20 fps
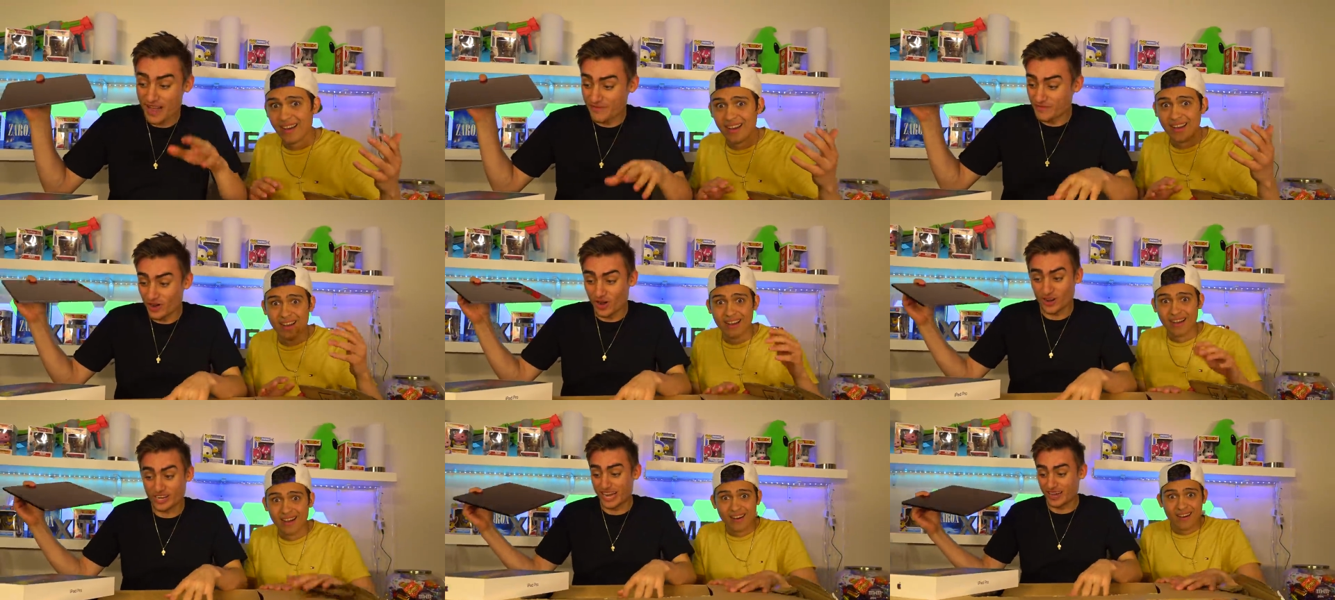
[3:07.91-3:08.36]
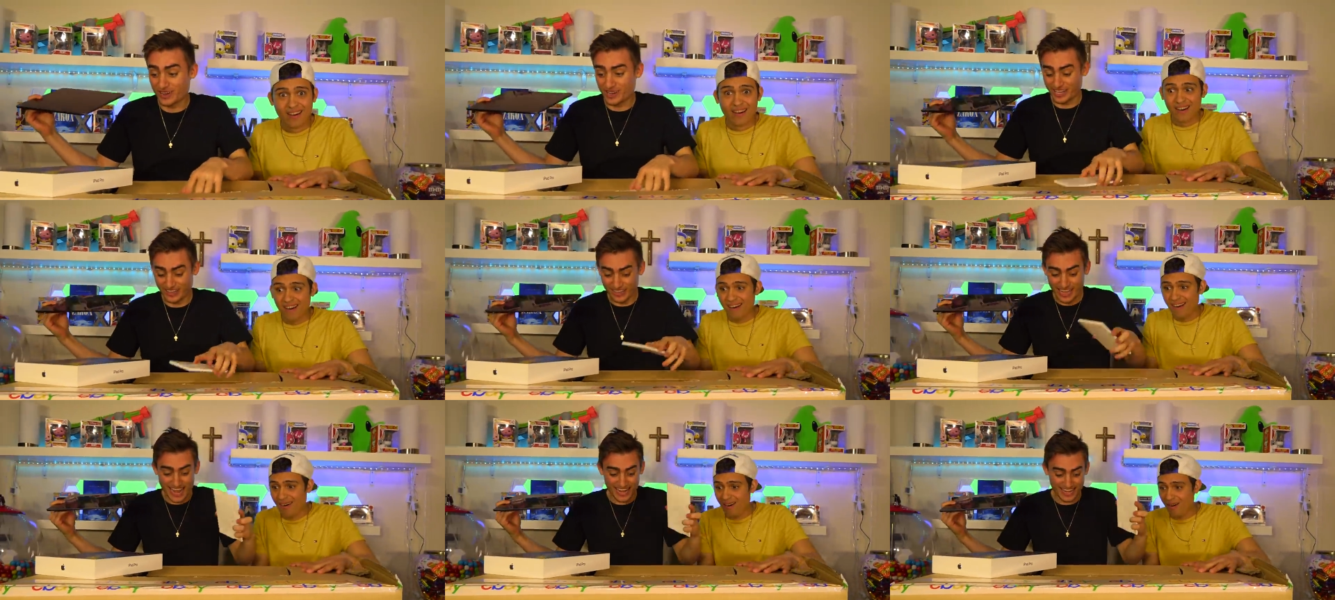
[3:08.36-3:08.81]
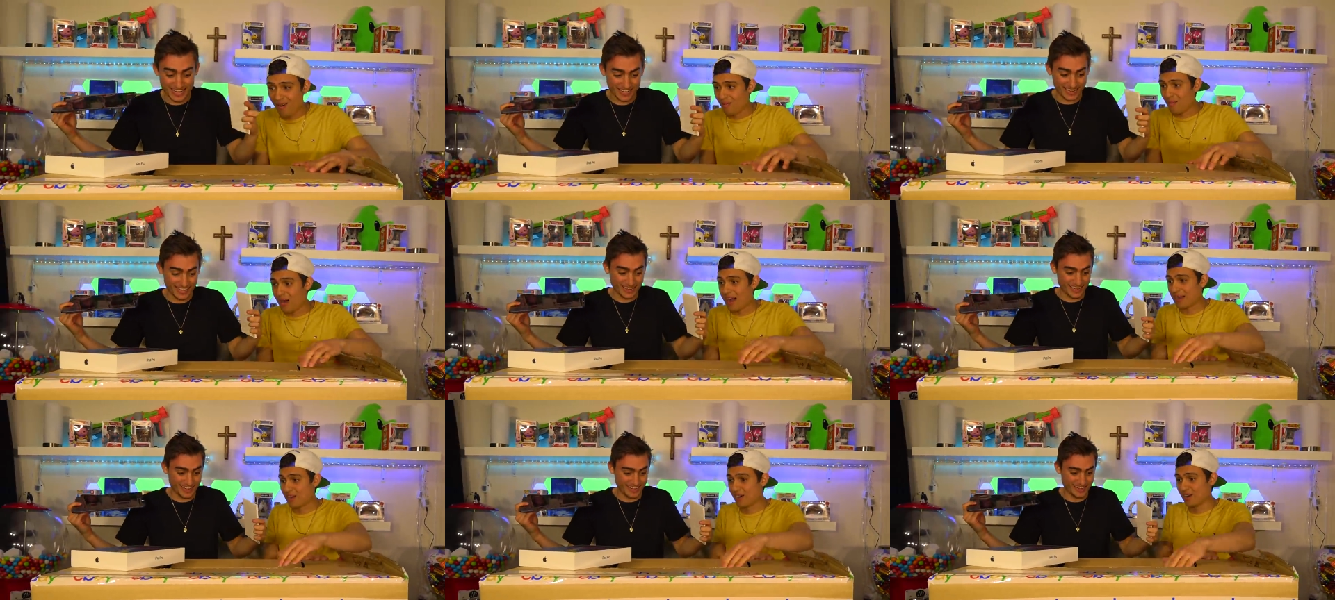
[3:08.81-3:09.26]
Speaker 1: I have not calculated it. Oh
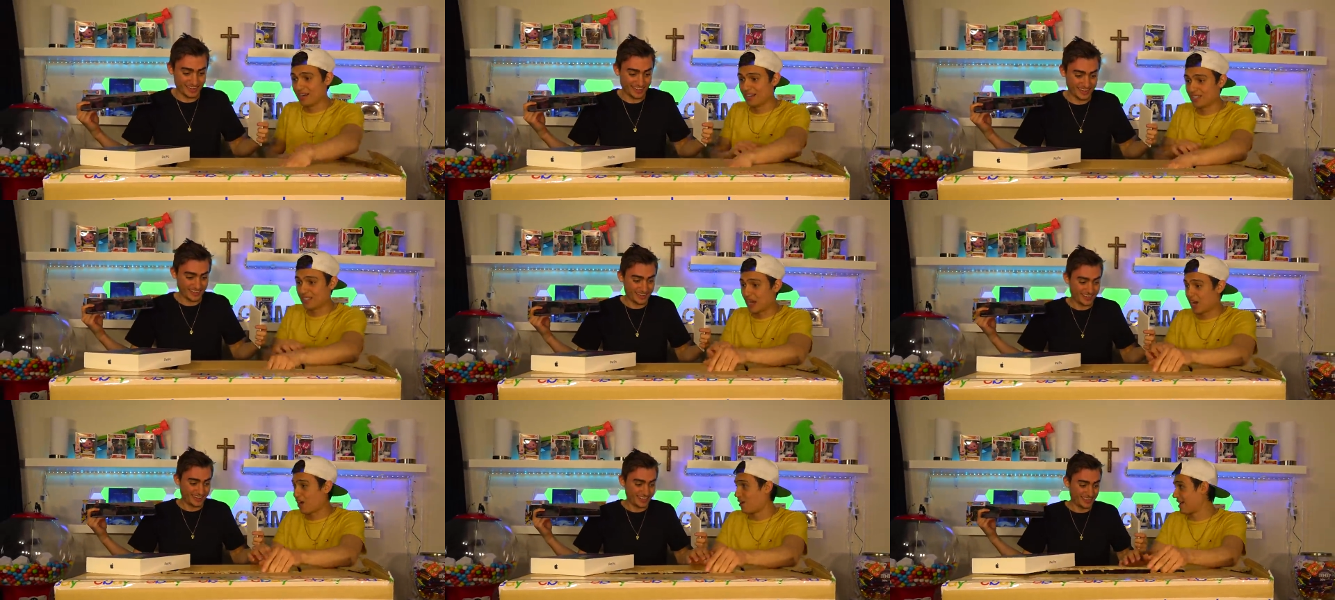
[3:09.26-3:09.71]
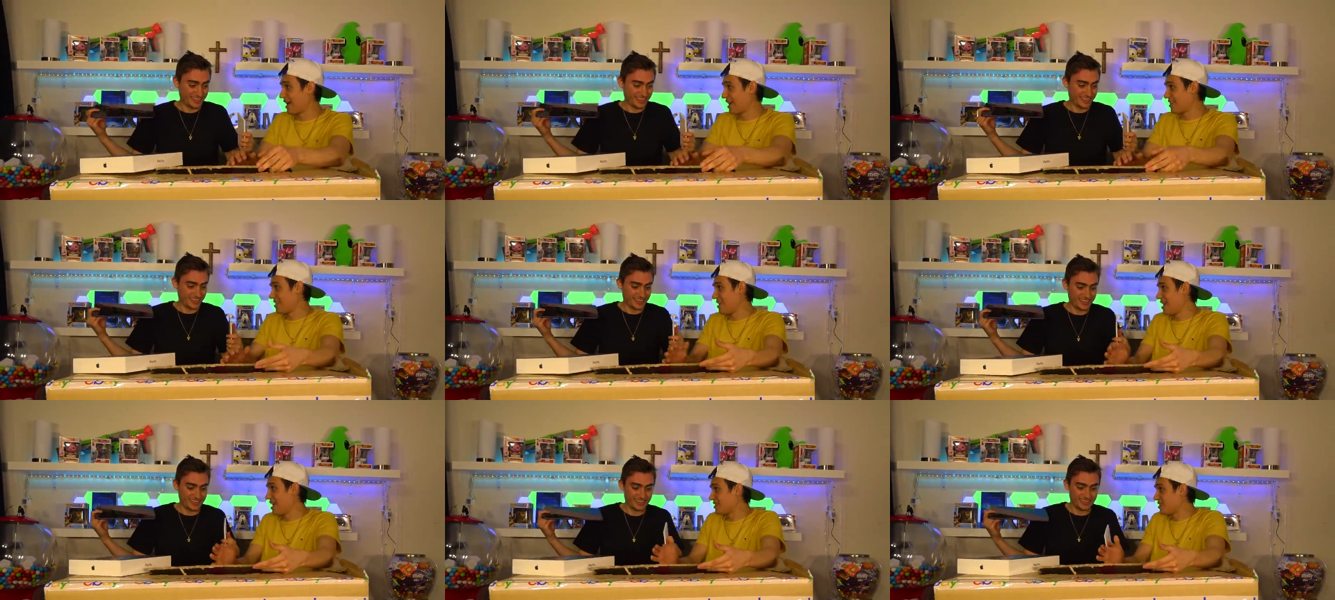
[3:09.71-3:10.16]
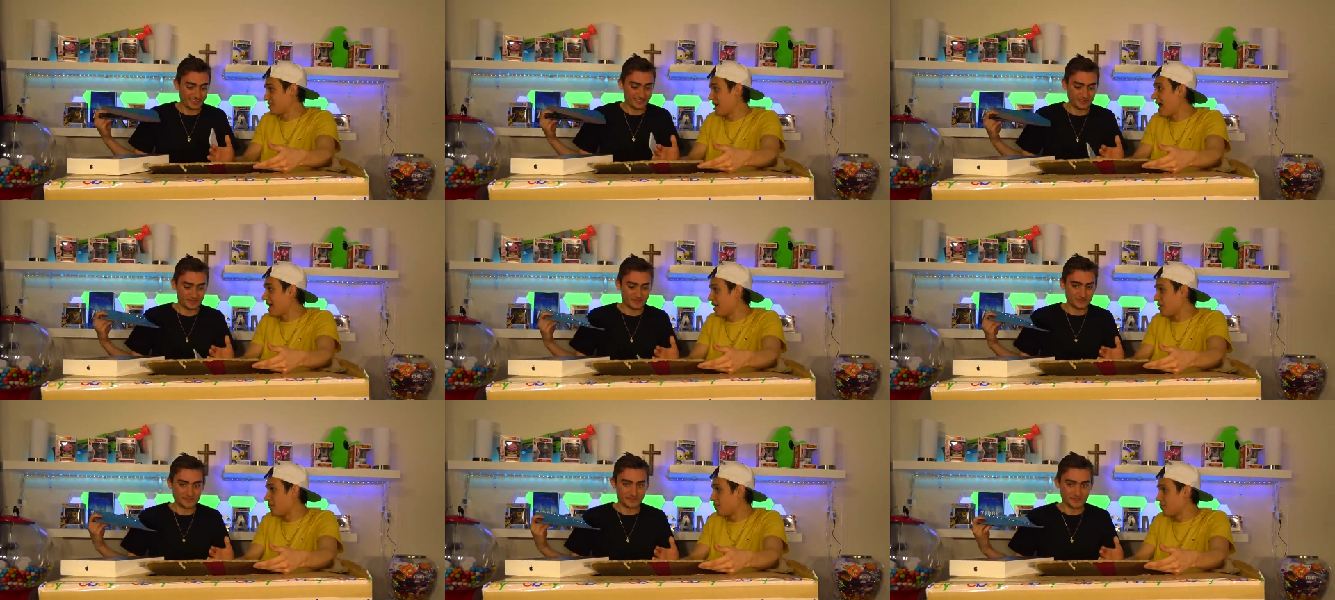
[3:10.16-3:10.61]
my goodness. I got to get the next
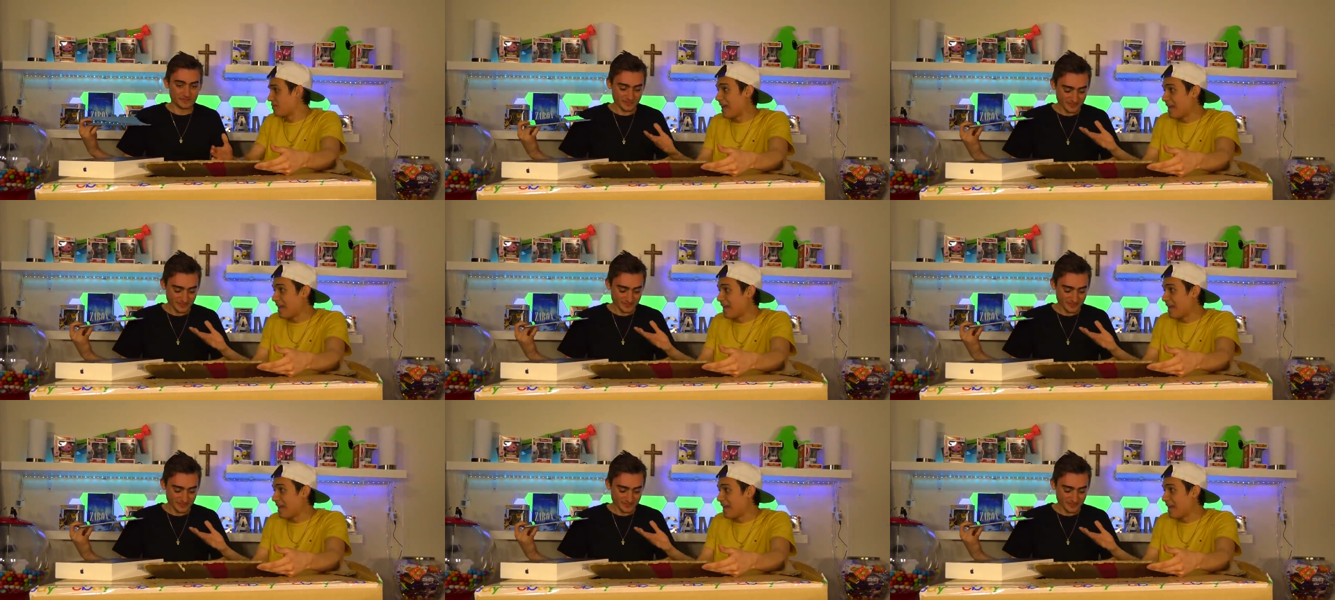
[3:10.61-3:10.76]
item.